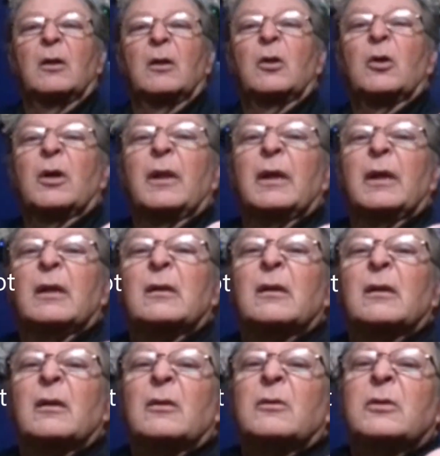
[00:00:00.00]
Look at
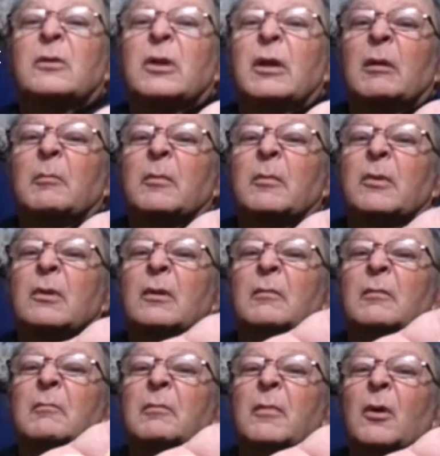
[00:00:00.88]
these little gems.
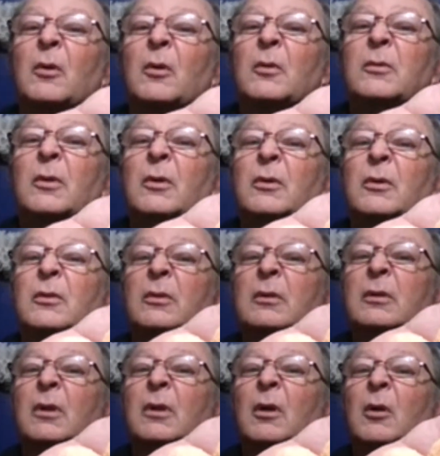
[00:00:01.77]
Those are
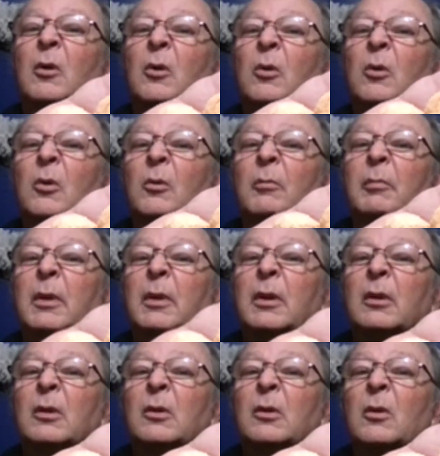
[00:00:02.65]
so
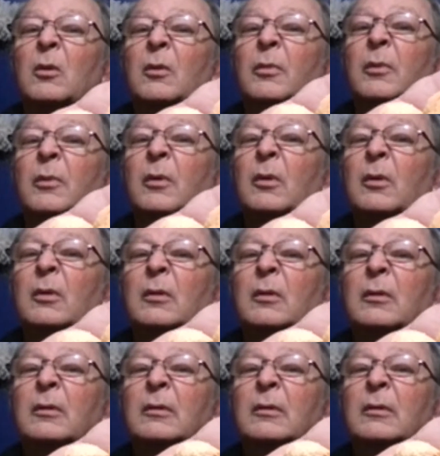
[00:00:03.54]
beautiful.